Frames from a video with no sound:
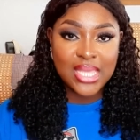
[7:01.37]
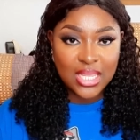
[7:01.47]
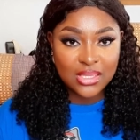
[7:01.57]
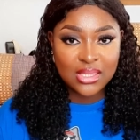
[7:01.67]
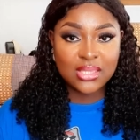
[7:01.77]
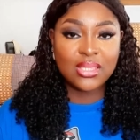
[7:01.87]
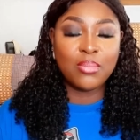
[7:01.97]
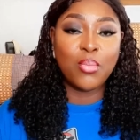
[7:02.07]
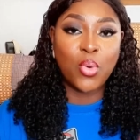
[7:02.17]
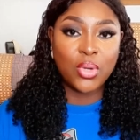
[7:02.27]
10th
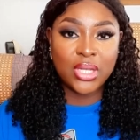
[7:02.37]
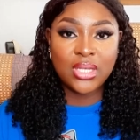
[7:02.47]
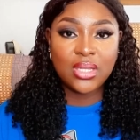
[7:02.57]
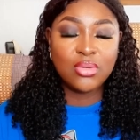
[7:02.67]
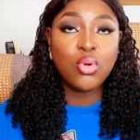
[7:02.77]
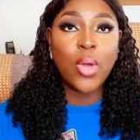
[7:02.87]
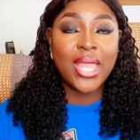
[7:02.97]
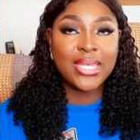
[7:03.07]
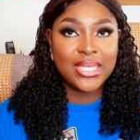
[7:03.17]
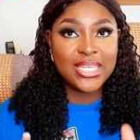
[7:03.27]
morning no
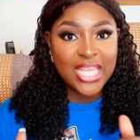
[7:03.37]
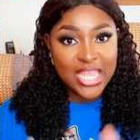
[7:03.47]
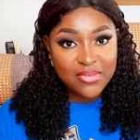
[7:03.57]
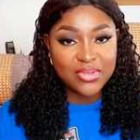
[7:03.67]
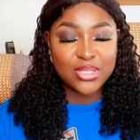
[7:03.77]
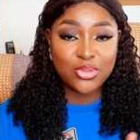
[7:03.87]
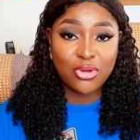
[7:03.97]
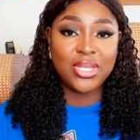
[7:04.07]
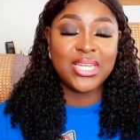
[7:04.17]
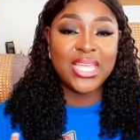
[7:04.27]
and in the evening
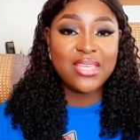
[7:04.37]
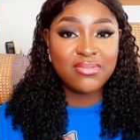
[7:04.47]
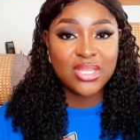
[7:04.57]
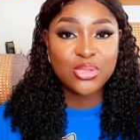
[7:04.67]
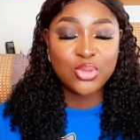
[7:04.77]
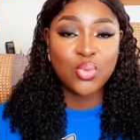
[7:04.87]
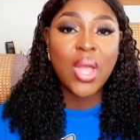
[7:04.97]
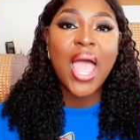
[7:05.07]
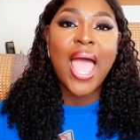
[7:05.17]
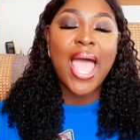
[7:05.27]
sorry in the evening too
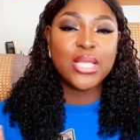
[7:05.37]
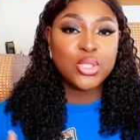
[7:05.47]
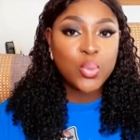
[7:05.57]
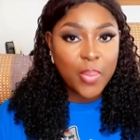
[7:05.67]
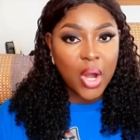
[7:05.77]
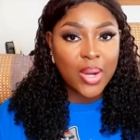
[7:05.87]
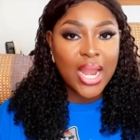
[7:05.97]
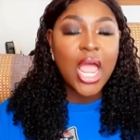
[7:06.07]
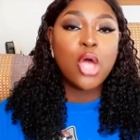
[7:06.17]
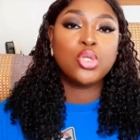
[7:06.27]
i took para
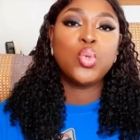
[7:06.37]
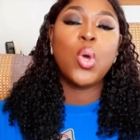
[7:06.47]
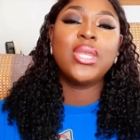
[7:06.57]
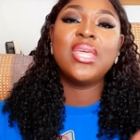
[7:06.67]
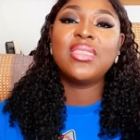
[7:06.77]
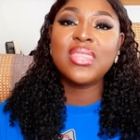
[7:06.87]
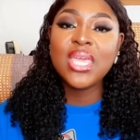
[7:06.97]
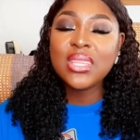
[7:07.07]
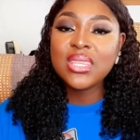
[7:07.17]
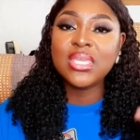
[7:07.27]
so on the
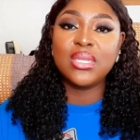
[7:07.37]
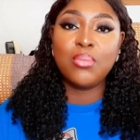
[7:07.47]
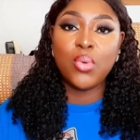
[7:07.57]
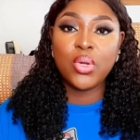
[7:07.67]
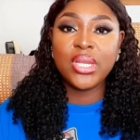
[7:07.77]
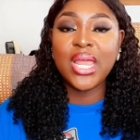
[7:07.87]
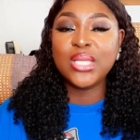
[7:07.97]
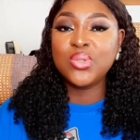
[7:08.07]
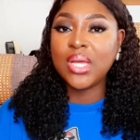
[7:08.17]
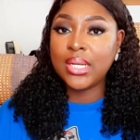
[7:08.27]
10th in the morning, I
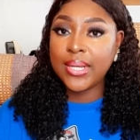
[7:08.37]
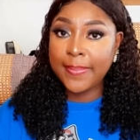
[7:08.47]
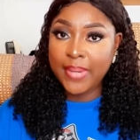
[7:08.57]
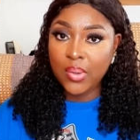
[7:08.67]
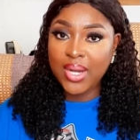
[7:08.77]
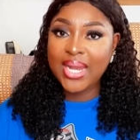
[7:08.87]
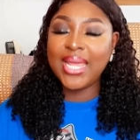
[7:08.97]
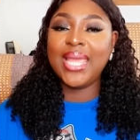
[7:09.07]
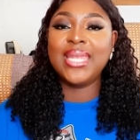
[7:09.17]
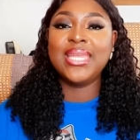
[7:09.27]
took another para.
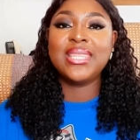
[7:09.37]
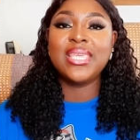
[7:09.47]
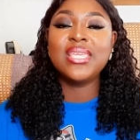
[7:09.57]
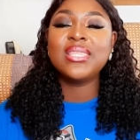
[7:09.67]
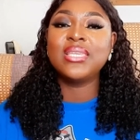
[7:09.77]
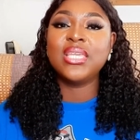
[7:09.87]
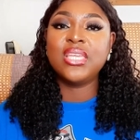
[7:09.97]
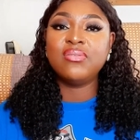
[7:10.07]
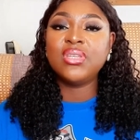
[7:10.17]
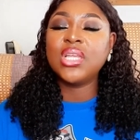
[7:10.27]
And the 10th in the
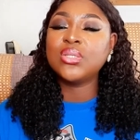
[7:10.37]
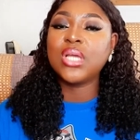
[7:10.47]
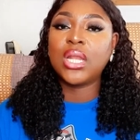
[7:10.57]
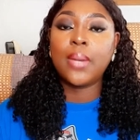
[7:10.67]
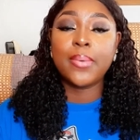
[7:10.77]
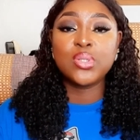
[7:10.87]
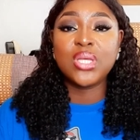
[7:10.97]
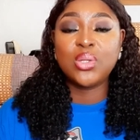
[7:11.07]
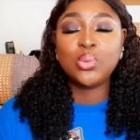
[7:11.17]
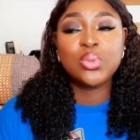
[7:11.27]
evening, I took another para. So I
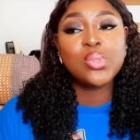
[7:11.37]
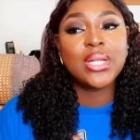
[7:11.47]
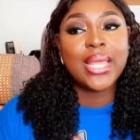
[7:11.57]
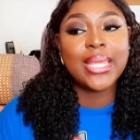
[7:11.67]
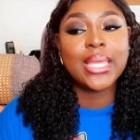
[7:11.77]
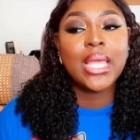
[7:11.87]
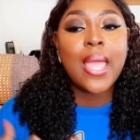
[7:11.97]
took like